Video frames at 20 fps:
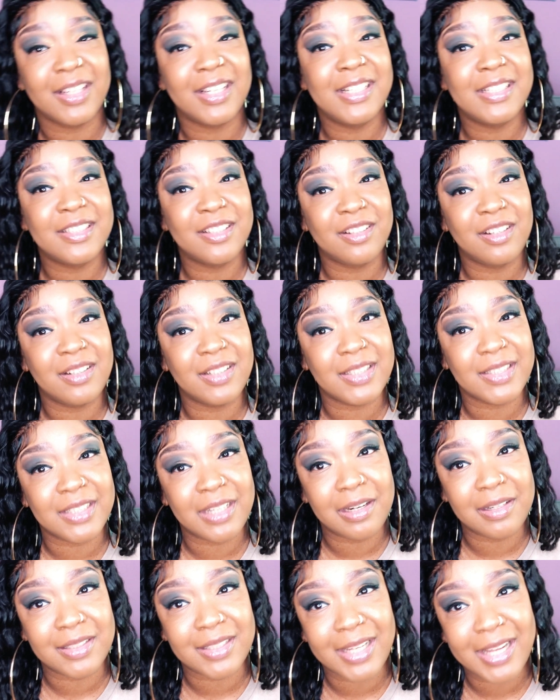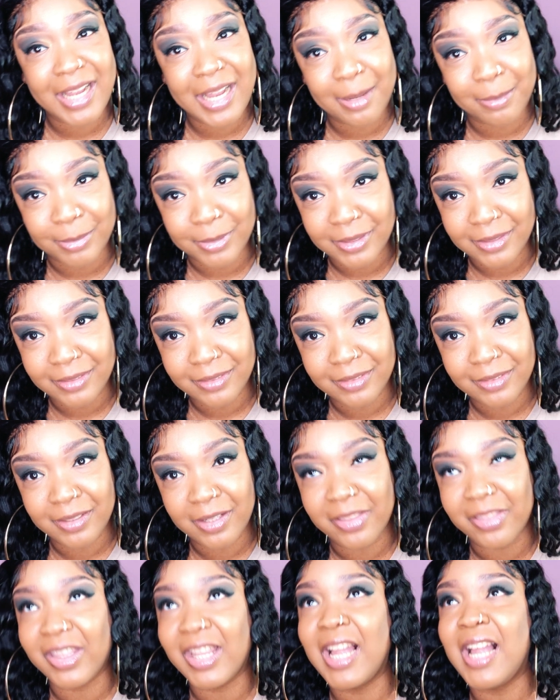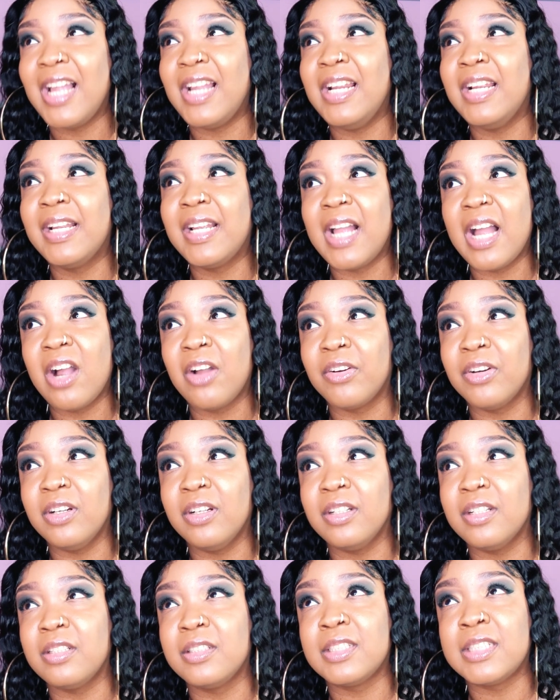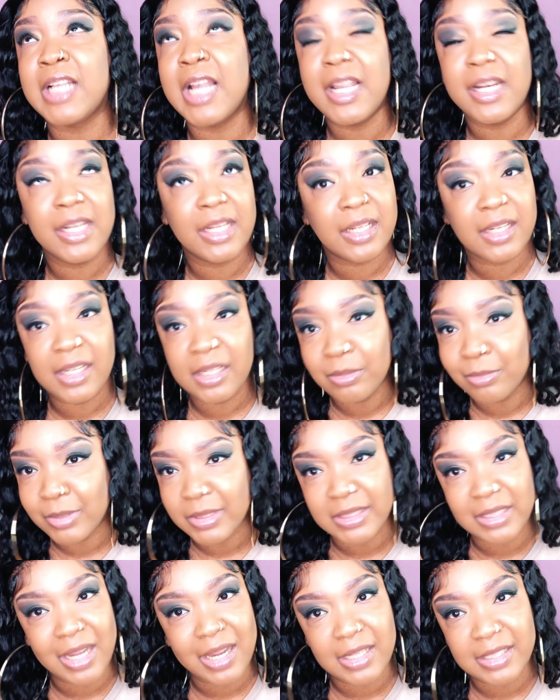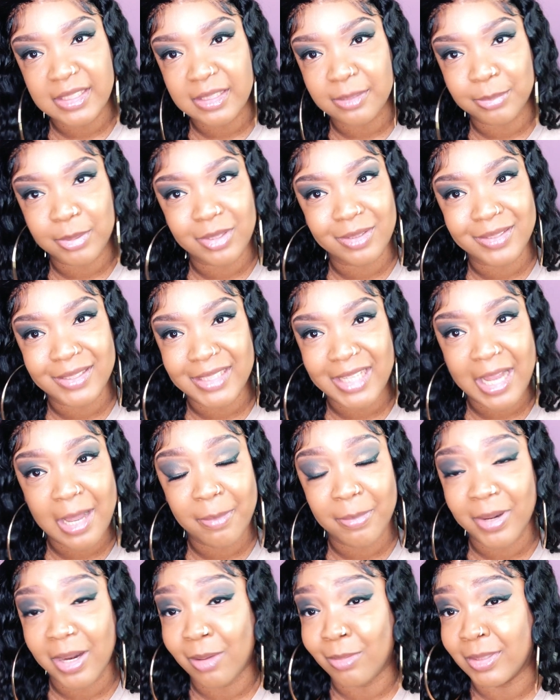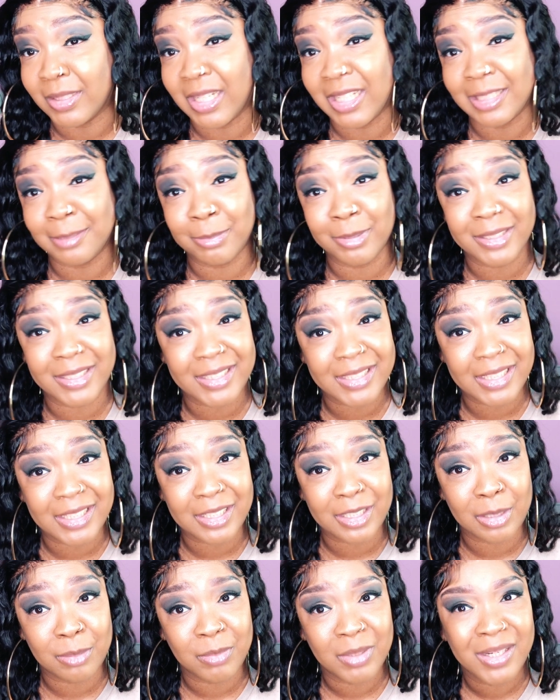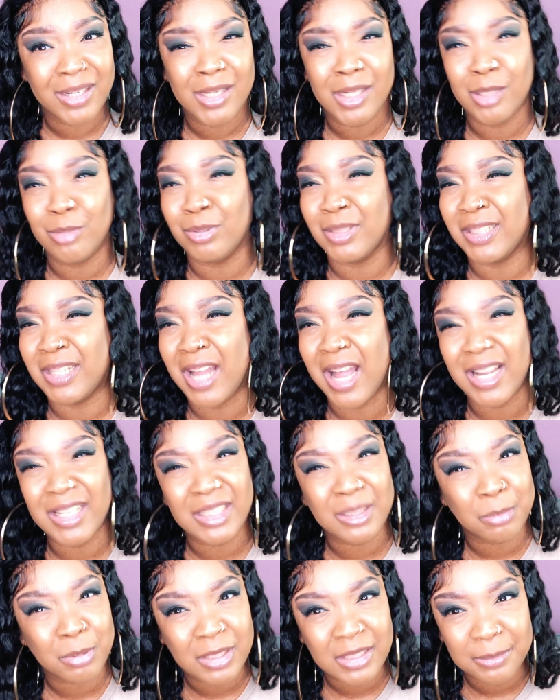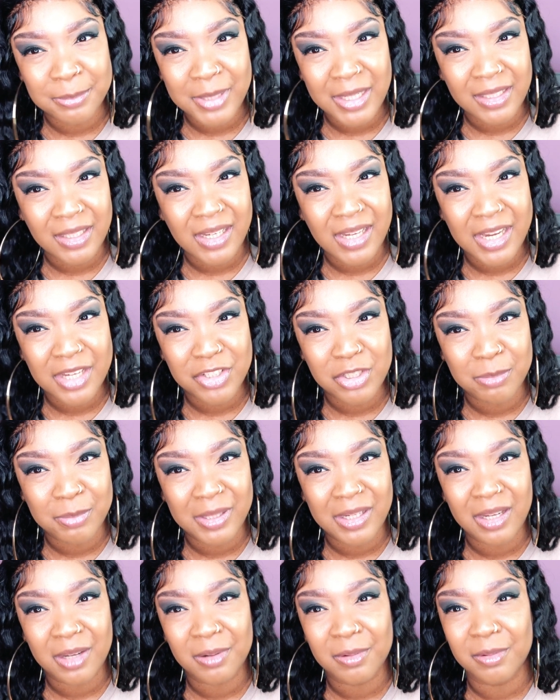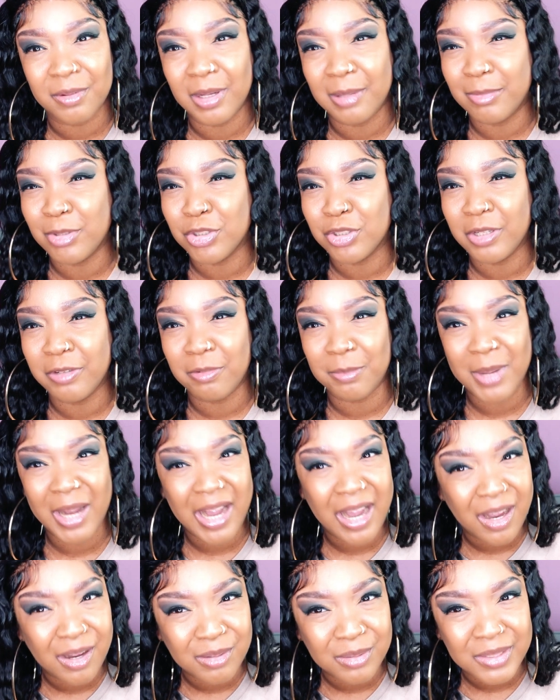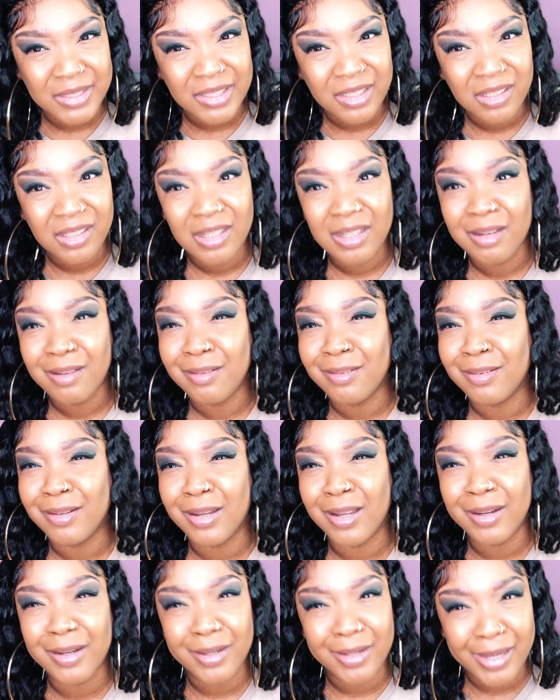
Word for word: things are going to start to happen. That encounter technically was not supposed to happen. I was not supposed to see him. He was not supposed to be at the HEB up, up the street from my house none of